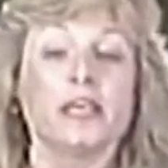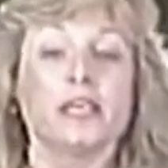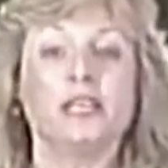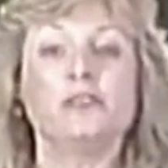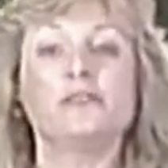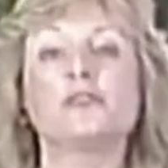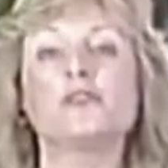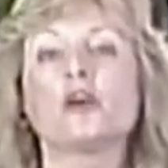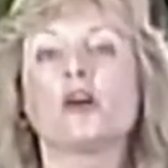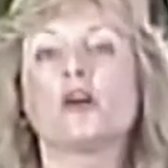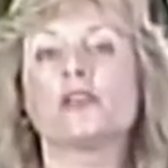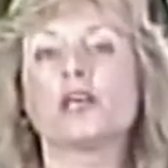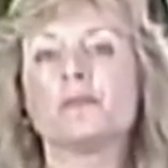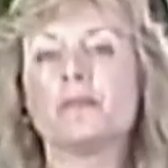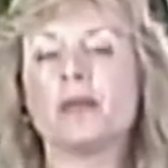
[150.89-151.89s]
Even
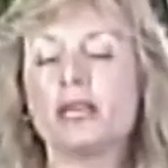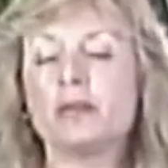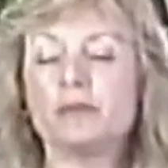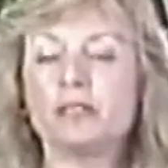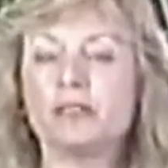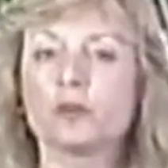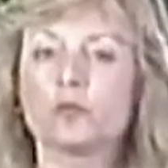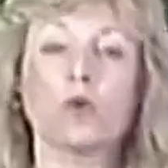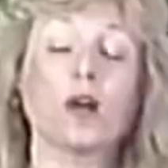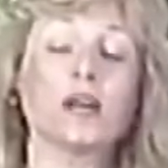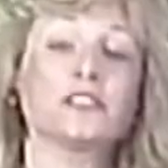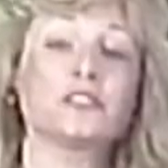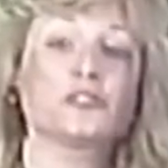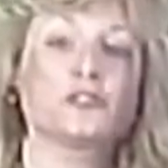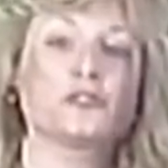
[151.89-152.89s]
though they may be
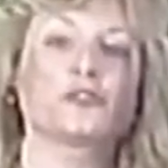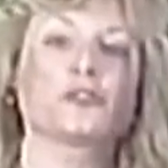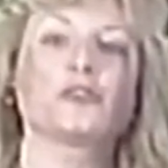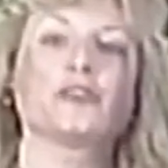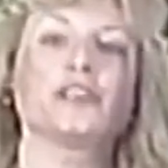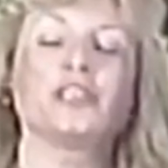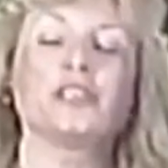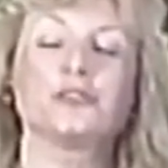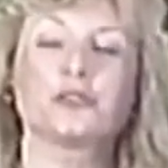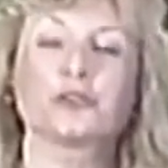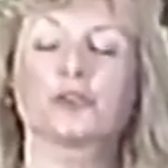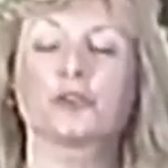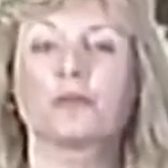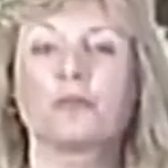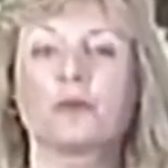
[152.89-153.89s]
quite sturdy and
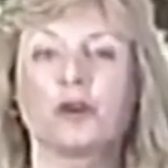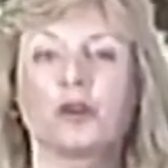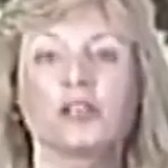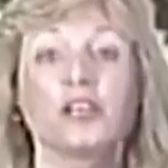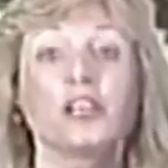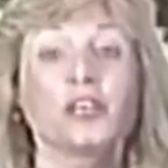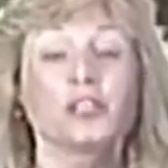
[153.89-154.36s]
durable,